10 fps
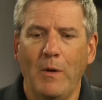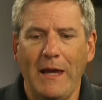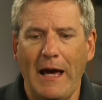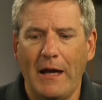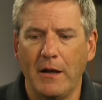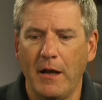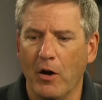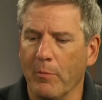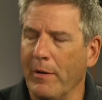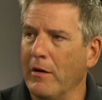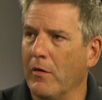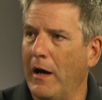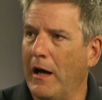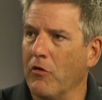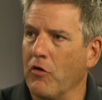We had an airplane
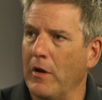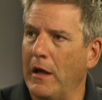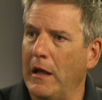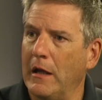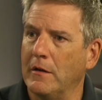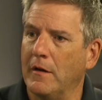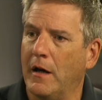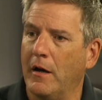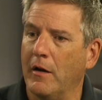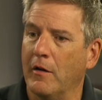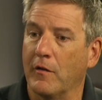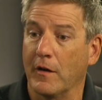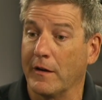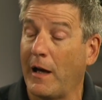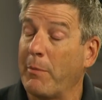crash, and it's the
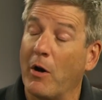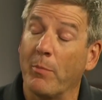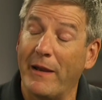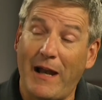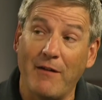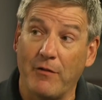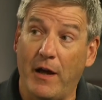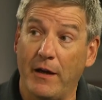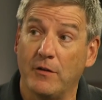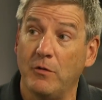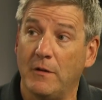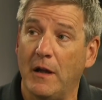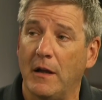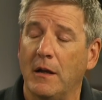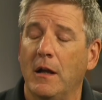type of airplane I fly, a
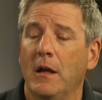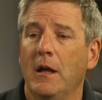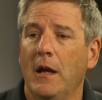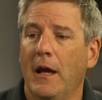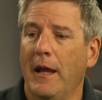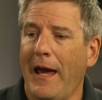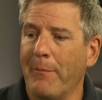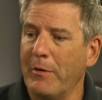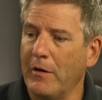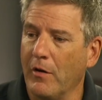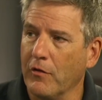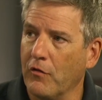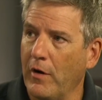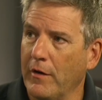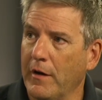210. Mm-hmm. And it happened in
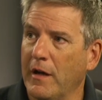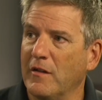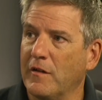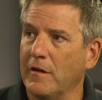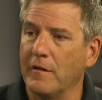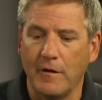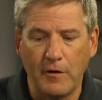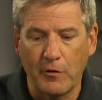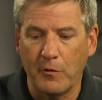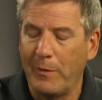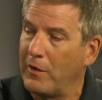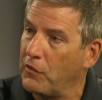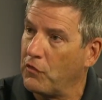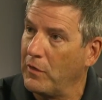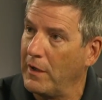Australia, and since then there's been a
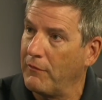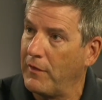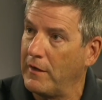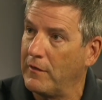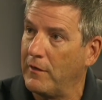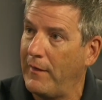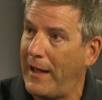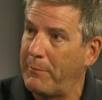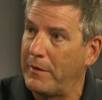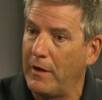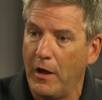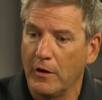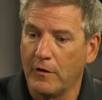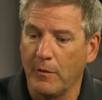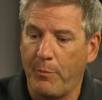string of things that have happened
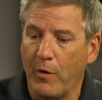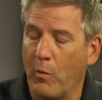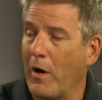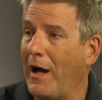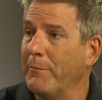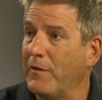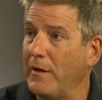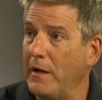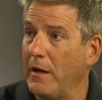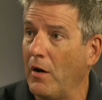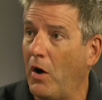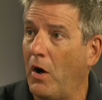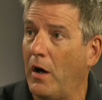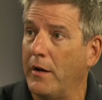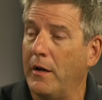to the point where I'm seeing
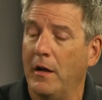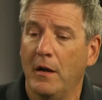on